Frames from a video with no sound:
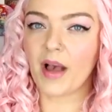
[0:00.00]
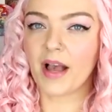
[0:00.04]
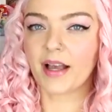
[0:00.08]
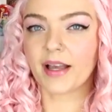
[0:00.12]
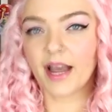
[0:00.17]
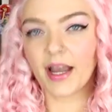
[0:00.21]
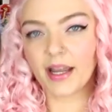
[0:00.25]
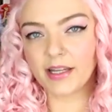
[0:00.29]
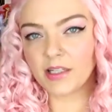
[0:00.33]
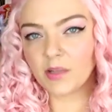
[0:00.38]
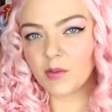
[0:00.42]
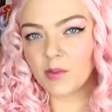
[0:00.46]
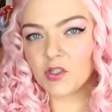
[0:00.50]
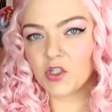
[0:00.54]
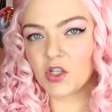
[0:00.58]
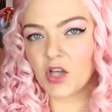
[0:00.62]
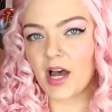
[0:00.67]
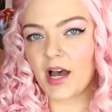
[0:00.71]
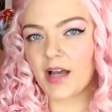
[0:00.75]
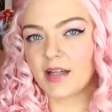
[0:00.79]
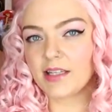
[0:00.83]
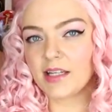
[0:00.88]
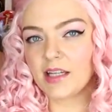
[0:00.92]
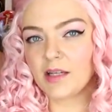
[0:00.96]
I kind of wish
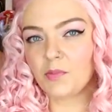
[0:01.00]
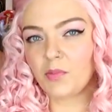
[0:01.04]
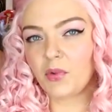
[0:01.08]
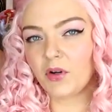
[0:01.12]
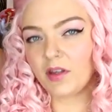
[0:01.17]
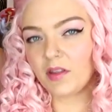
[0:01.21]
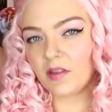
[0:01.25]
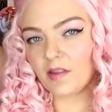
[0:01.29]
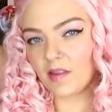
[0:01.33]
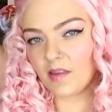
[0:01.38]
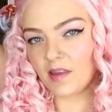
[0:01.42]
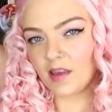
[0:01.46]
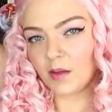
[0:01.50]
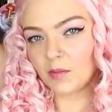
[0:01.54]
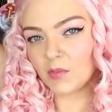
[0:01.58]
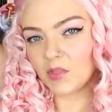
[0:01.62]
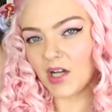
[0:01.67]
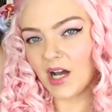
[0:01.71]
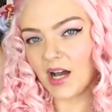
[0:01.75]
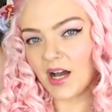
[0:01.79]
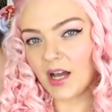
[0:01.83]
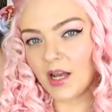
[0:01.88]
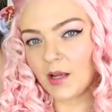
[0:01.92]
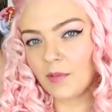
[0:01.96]
I did, but at the same
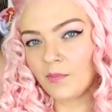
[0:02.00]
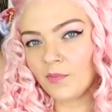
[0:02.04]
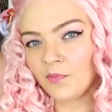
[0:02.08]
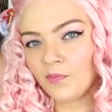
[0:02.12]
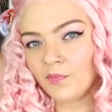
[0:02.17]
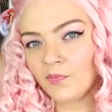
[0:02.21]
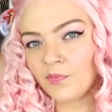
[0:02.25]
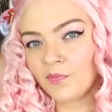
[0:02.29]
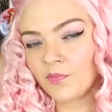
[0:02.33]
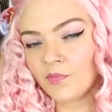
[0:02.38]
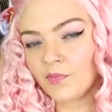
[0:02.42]
time,